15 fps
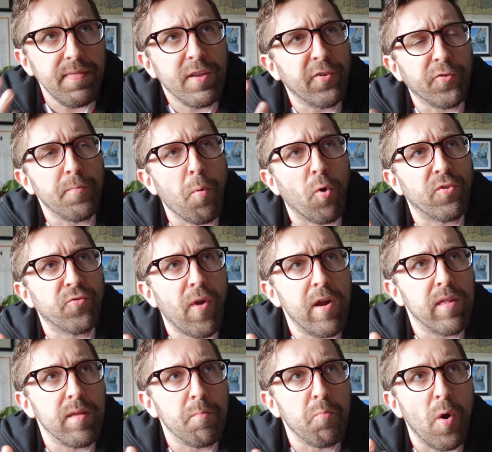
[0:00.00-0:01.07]
these reports
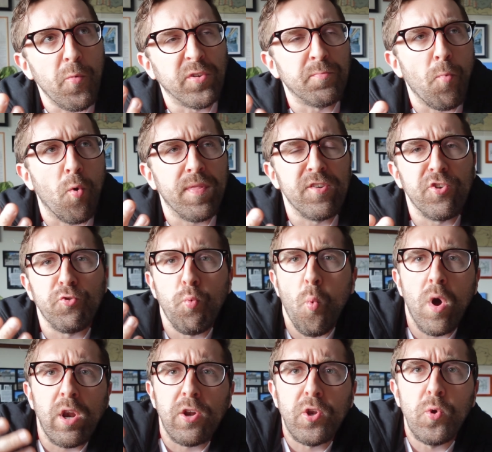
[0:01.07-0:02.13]
rounded up what was more than just
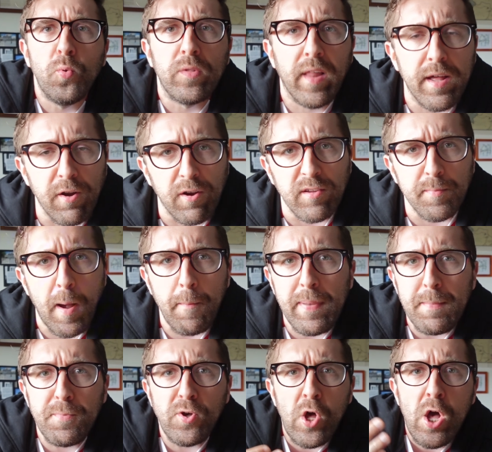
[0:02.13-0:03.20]
one or two letters about
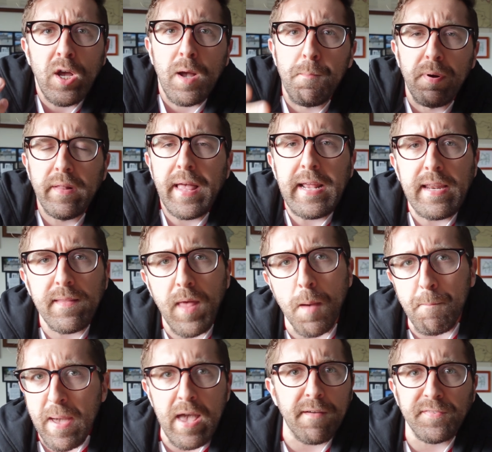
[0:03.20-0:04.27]
people complaining
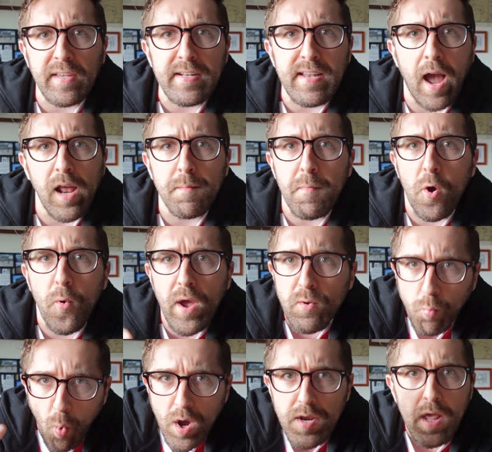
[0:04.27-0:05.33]
that BFC Dynamo had
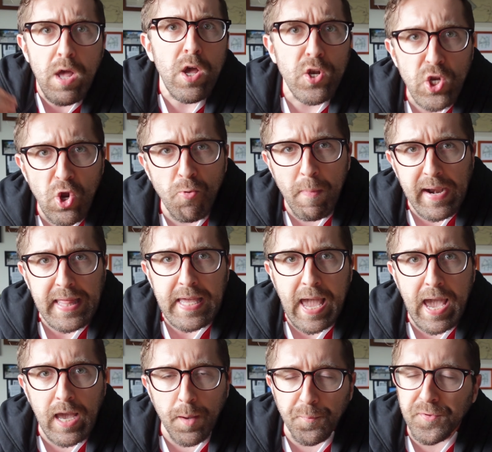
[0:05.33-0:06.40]
won too many
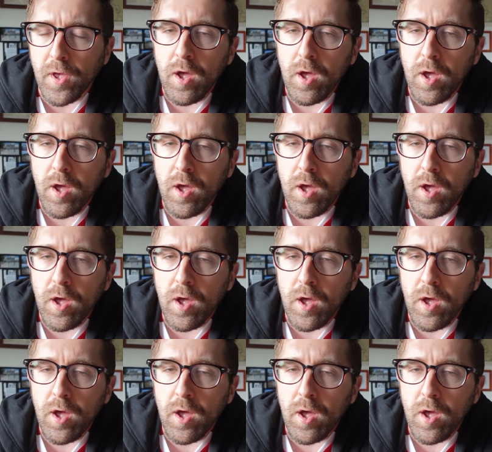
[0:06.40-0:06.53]
games.